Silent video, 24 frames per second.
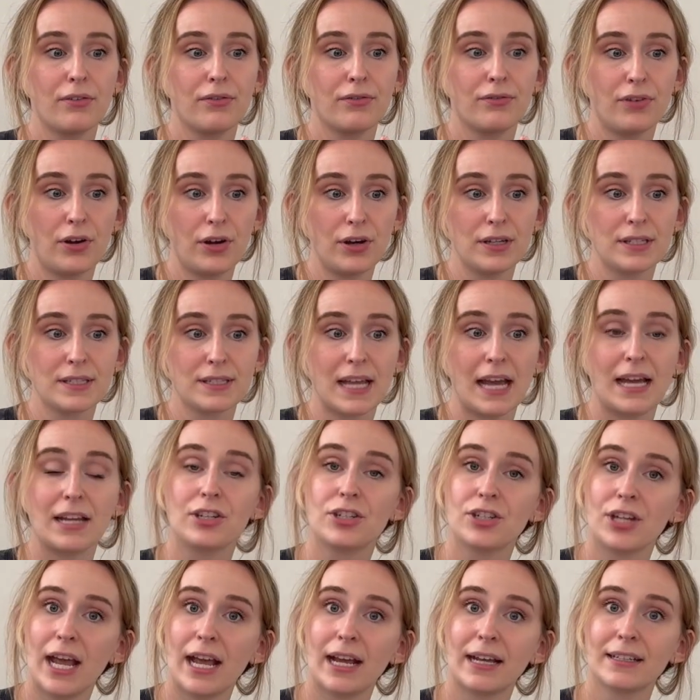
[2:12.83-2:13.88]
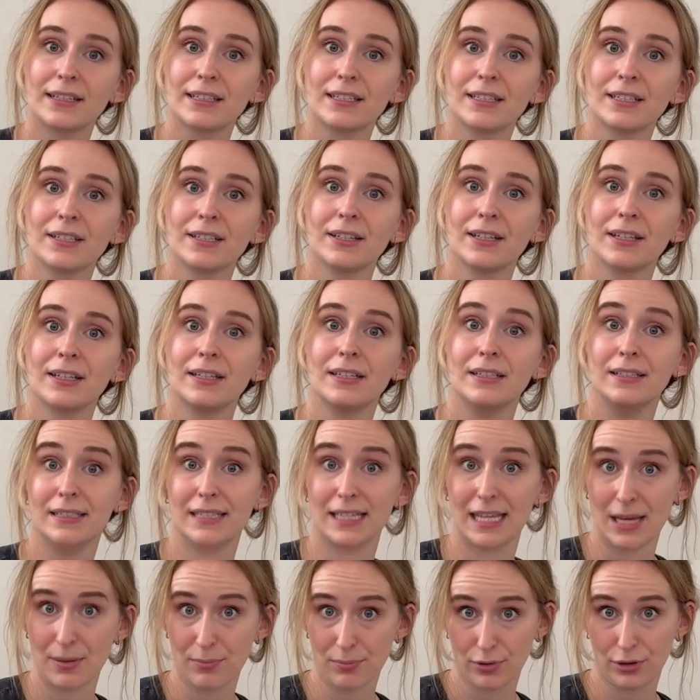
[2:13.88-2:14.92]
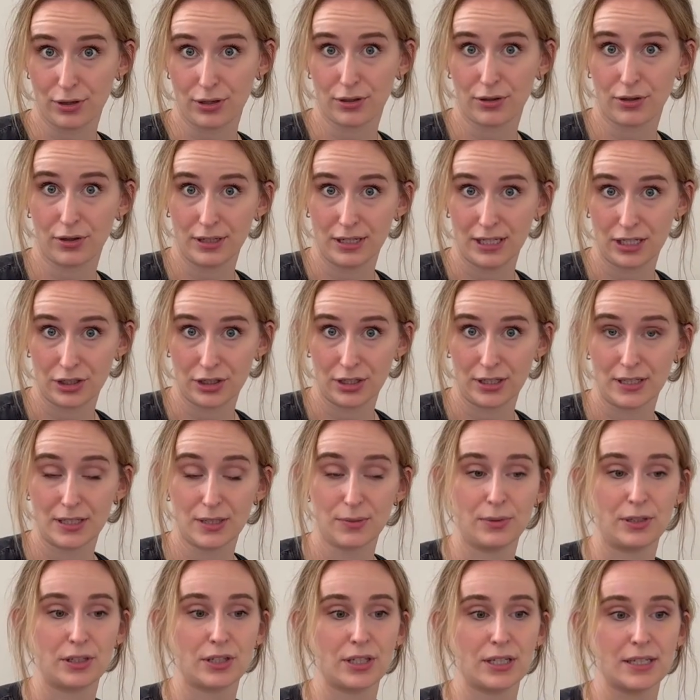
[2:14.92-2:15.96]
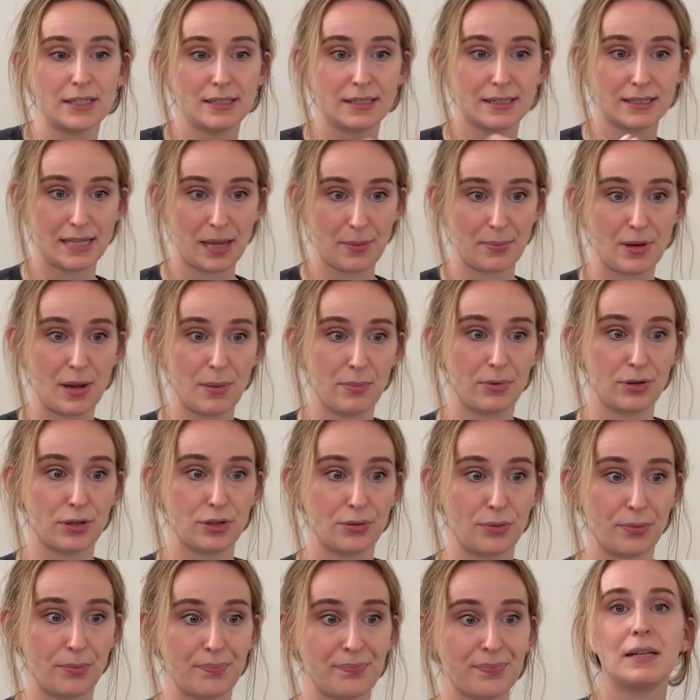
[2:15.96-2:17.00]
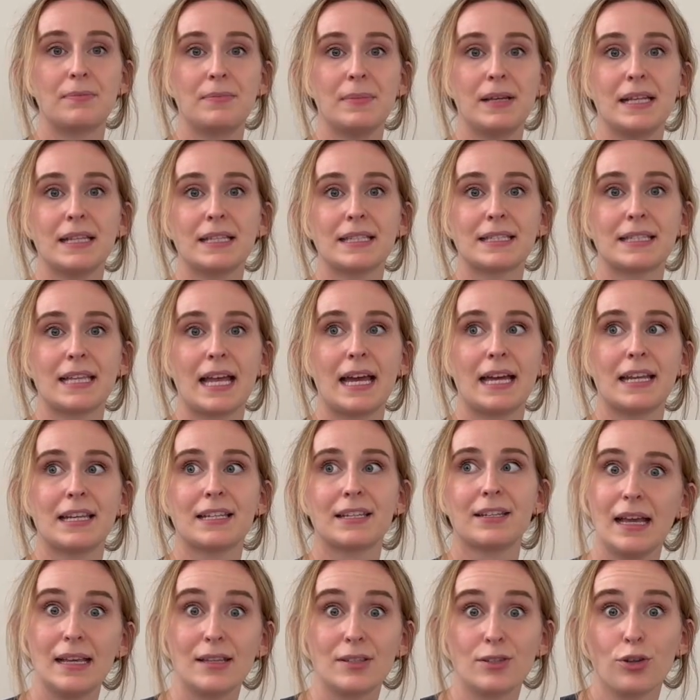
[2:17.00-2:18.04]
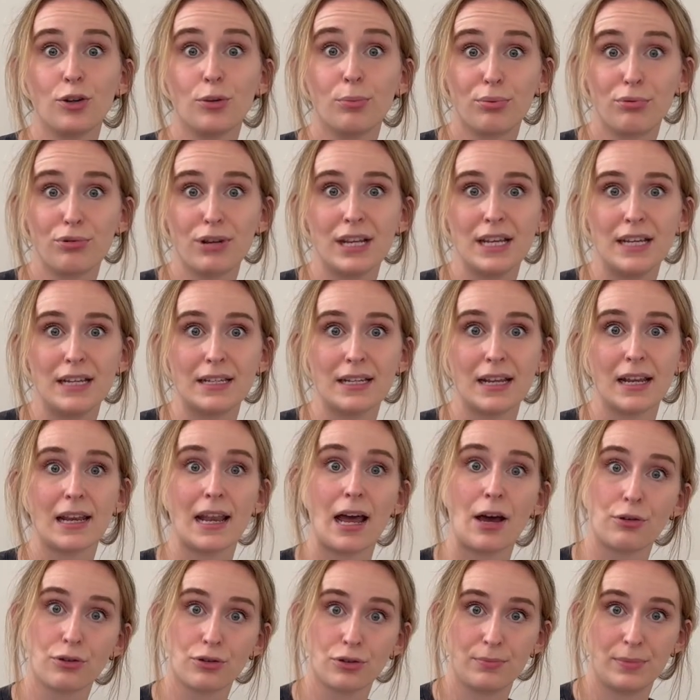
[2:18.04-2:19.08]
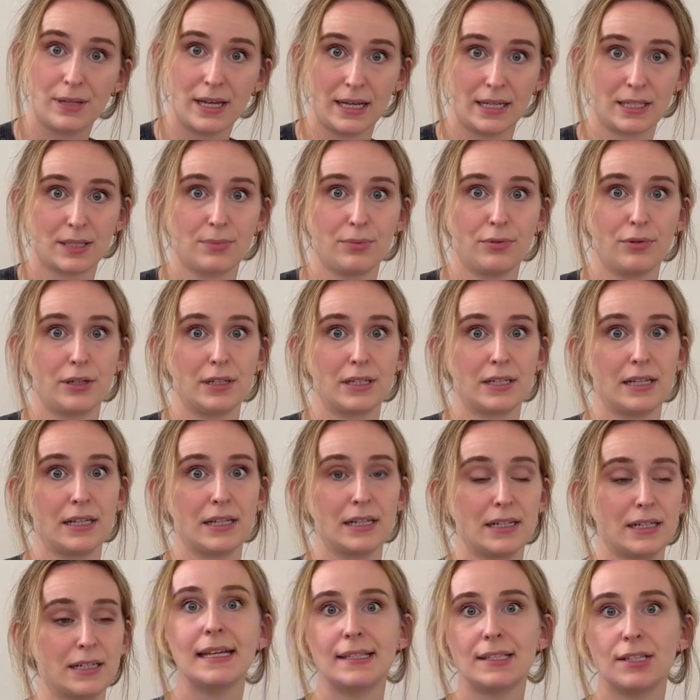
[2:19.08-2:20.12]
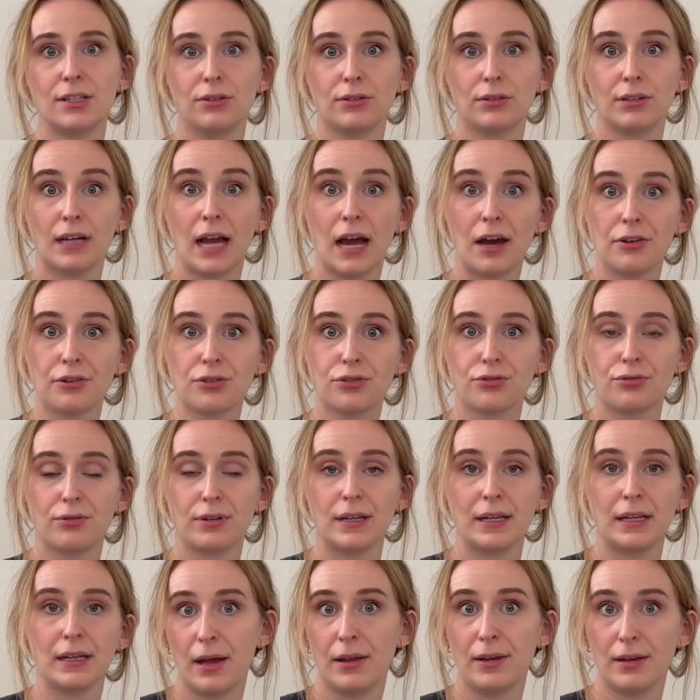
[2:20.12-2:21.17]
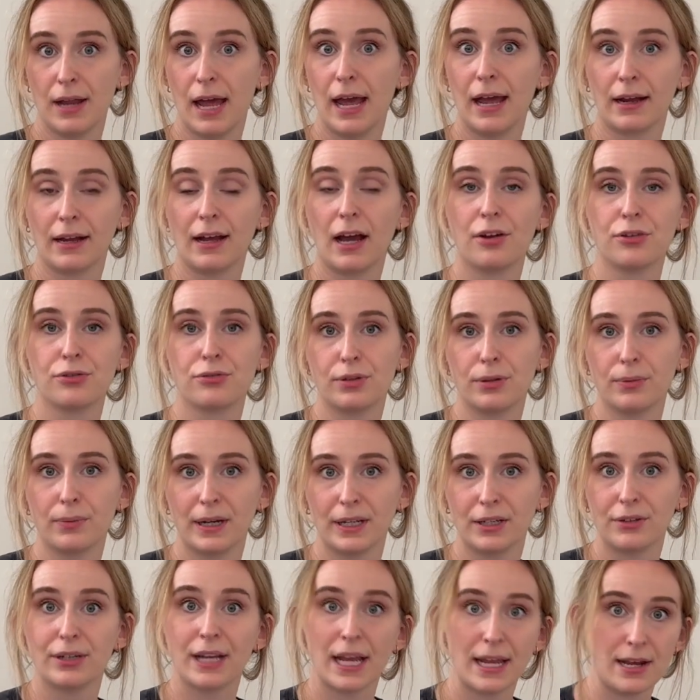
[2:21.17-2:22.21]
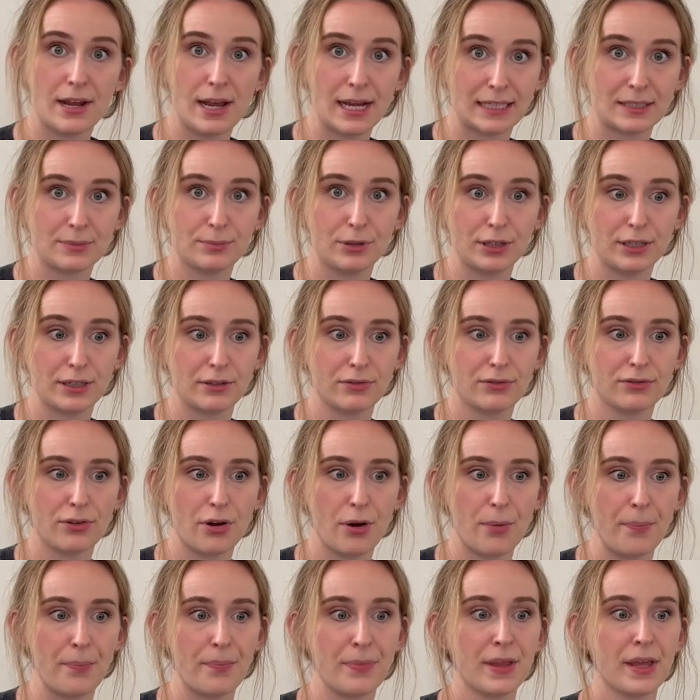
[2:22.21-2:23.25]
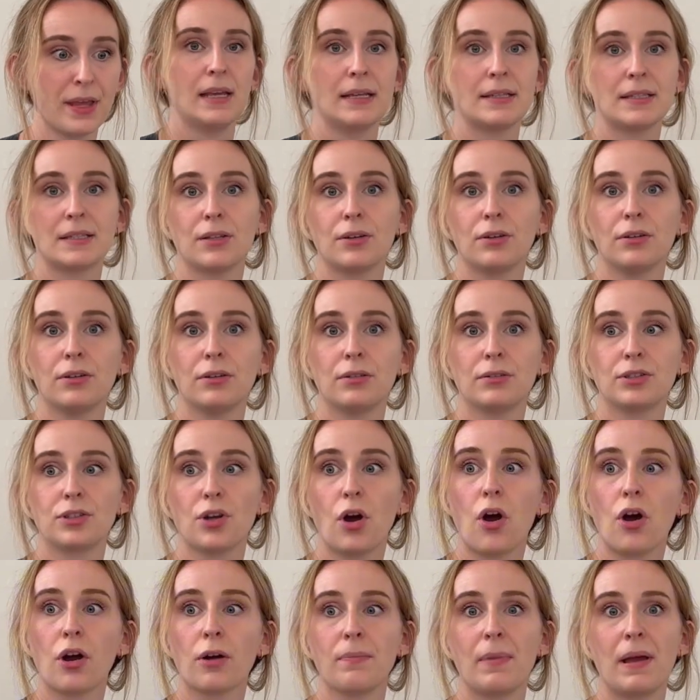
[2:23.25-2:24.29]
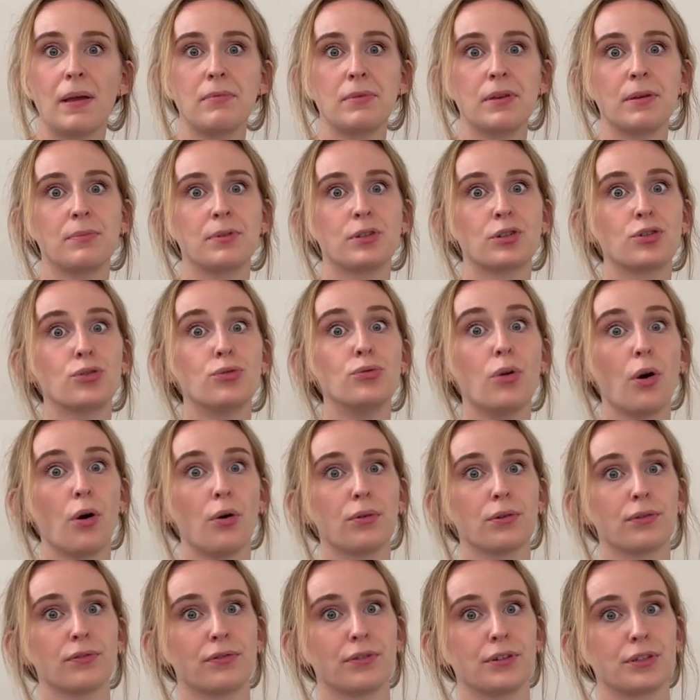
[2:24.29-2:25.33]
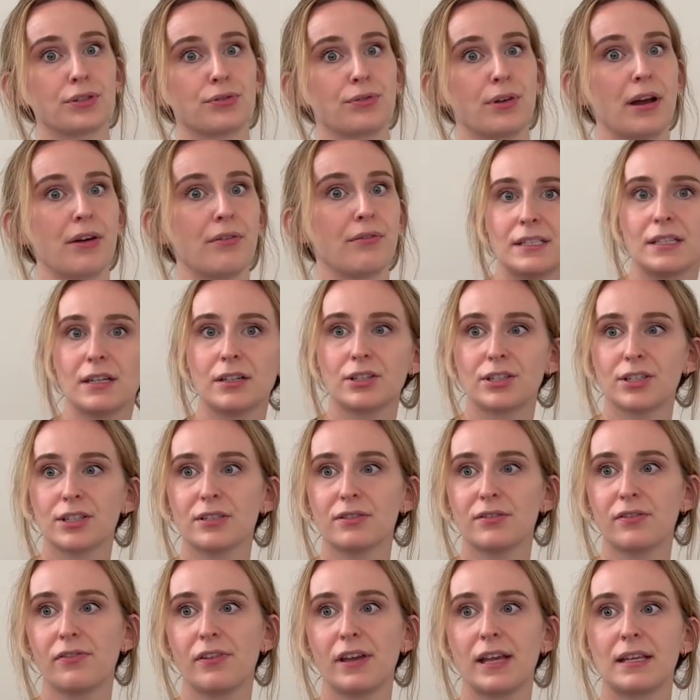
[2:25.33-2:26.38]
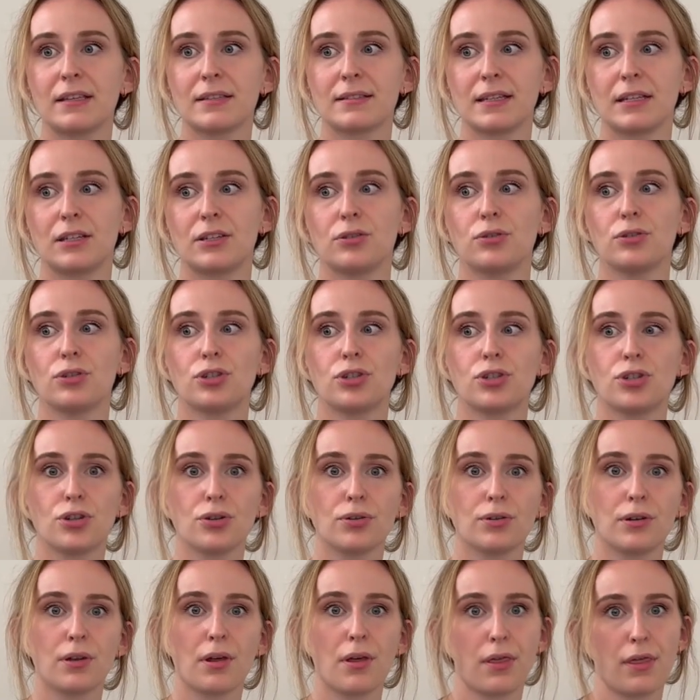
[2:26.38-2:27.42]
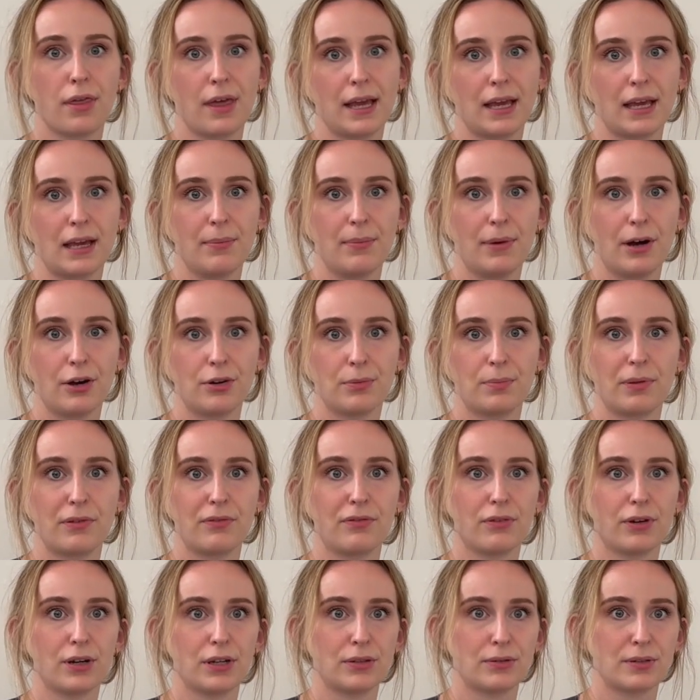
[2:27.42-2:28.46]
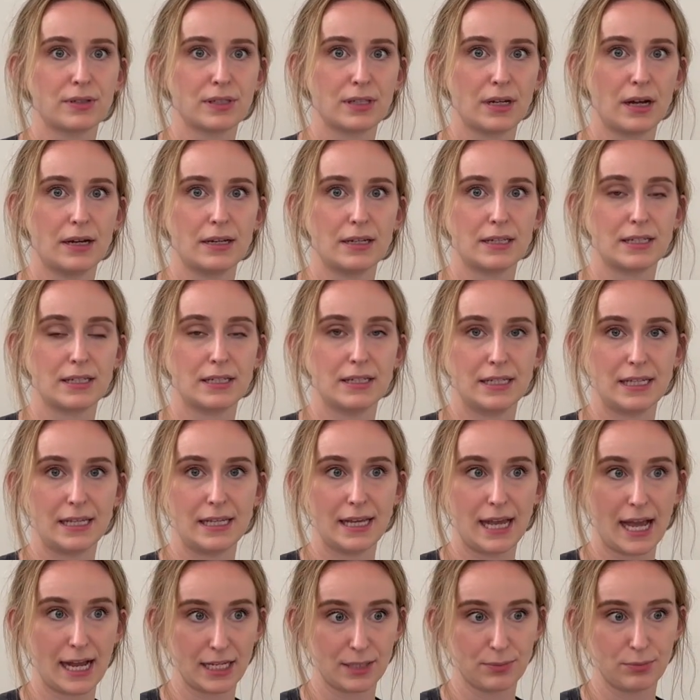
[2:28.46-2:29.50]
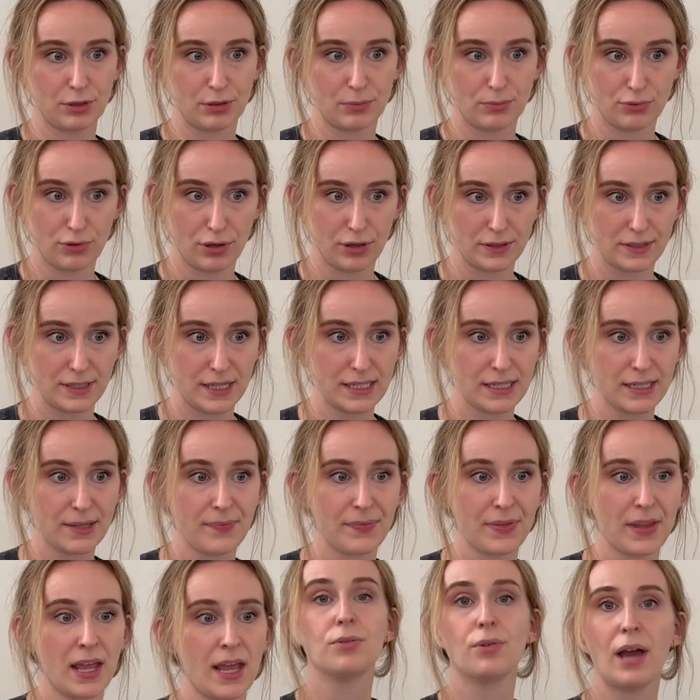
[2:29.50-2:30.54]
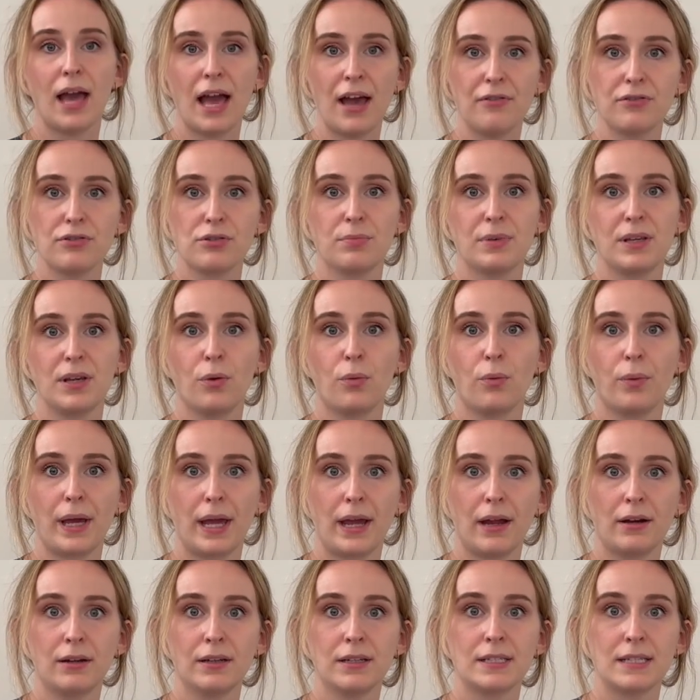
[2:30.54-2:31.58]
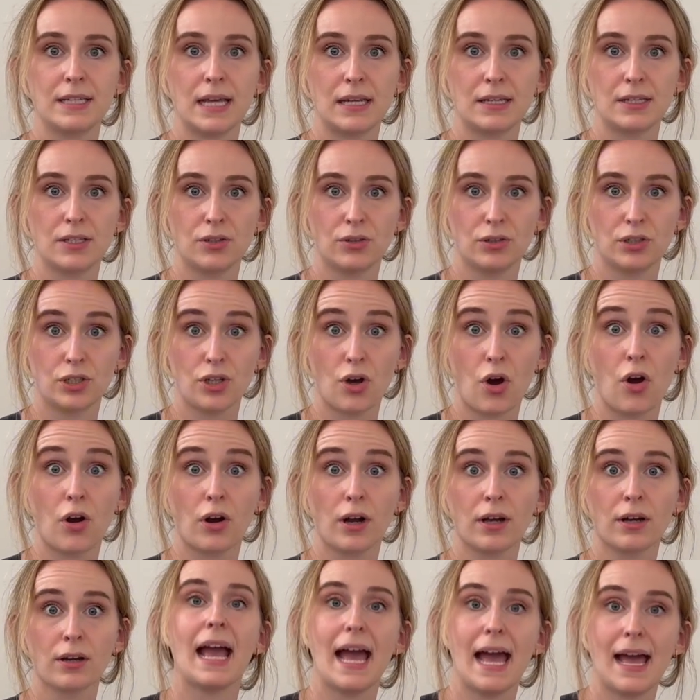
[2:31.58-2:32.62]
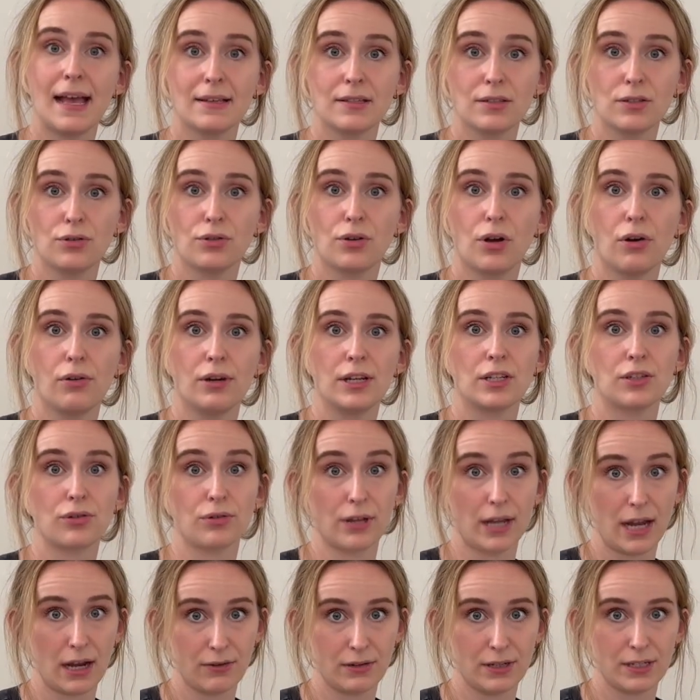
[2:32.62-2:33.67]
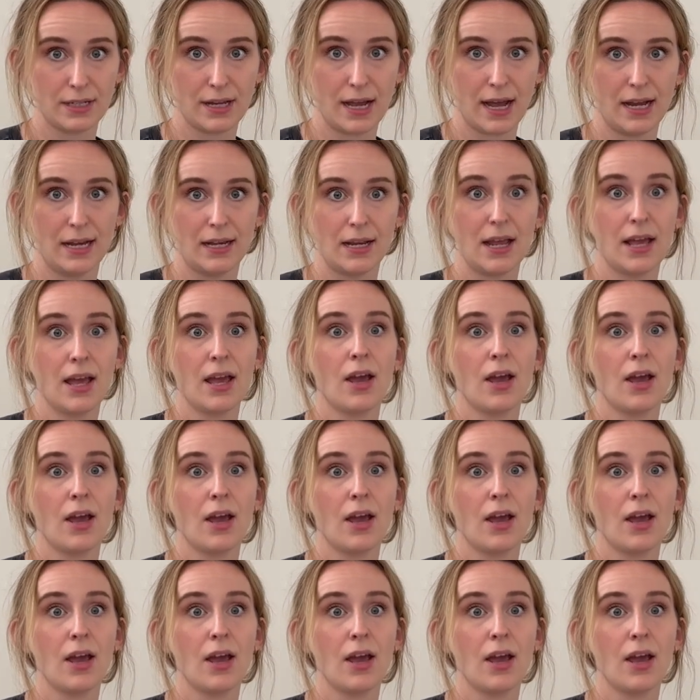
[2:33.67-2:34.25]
first I checked the import conditions, which is step number 2. It means that, is your breed allowed to be exported? Is your country a country where you can export it from? Is your dog maybe a bit too old for travel? They're just things that you should think about before you start the export process. You have to be aware that your dog has to go into quarantine